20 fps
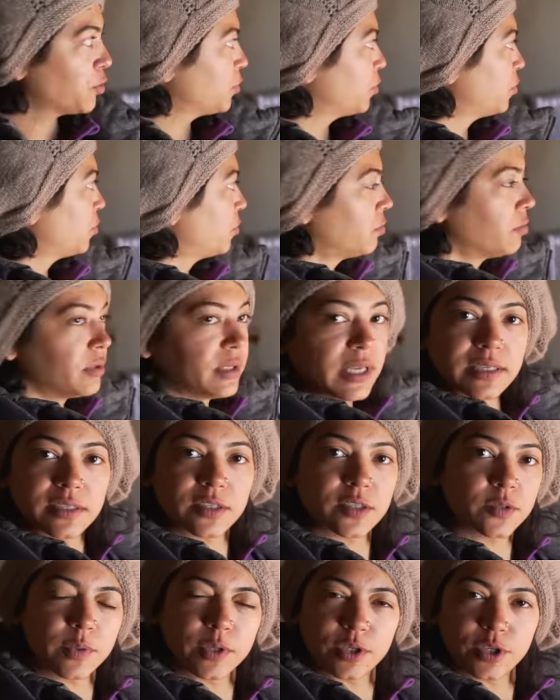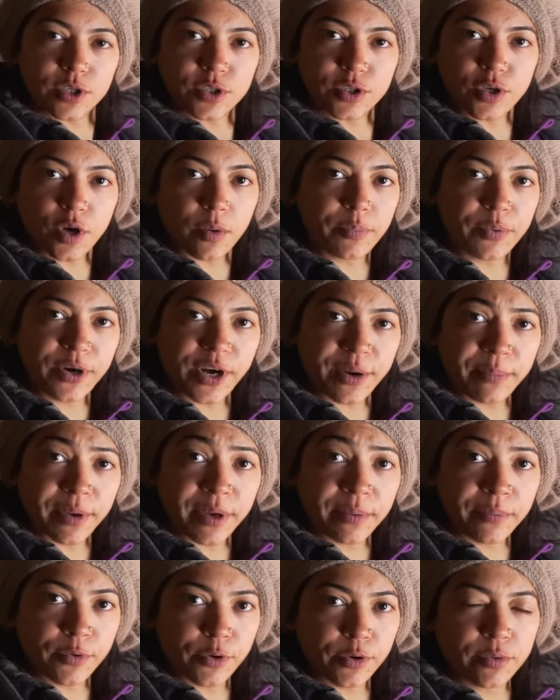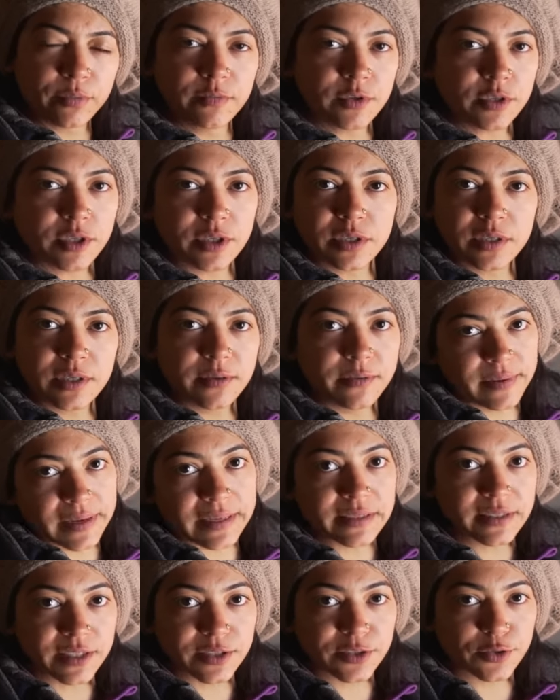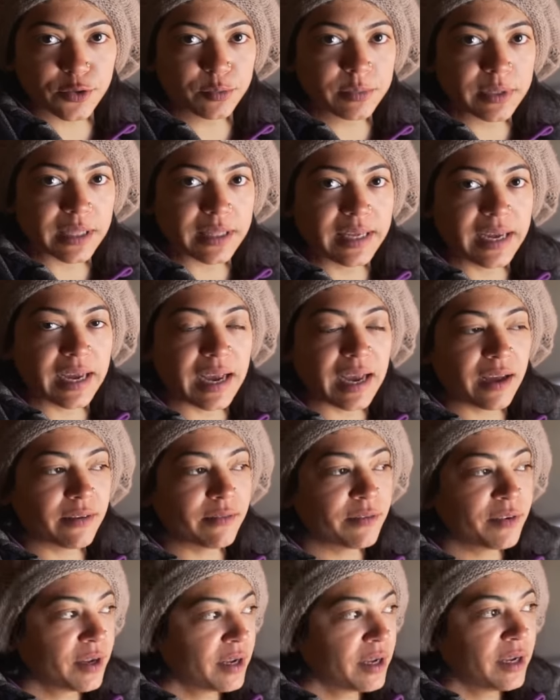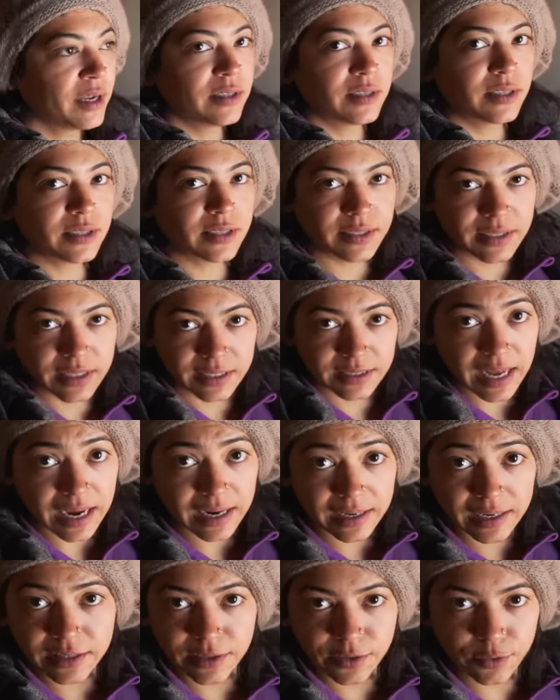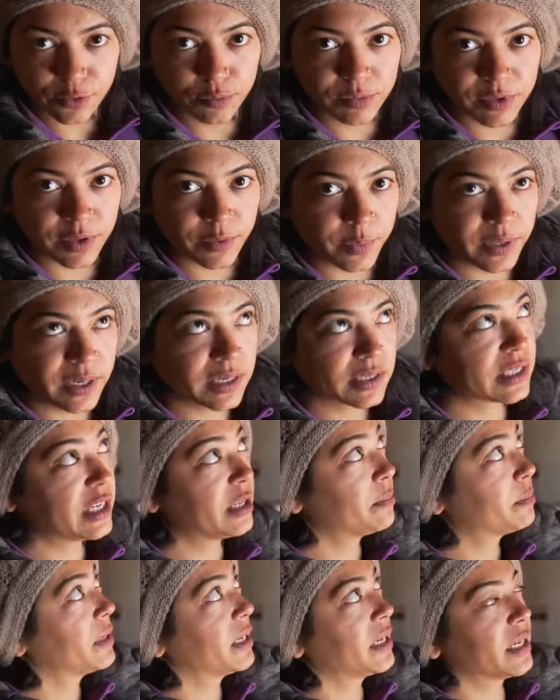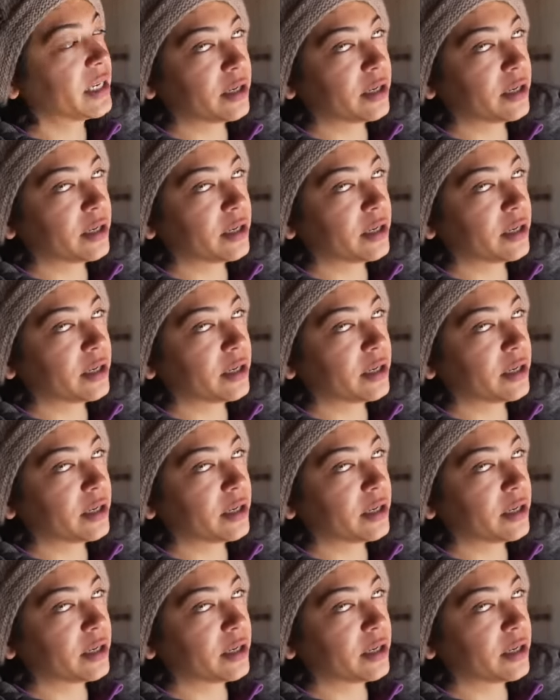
to this which is your premium room which is the fanciest room that they have. This is exactly the room that we are sleeping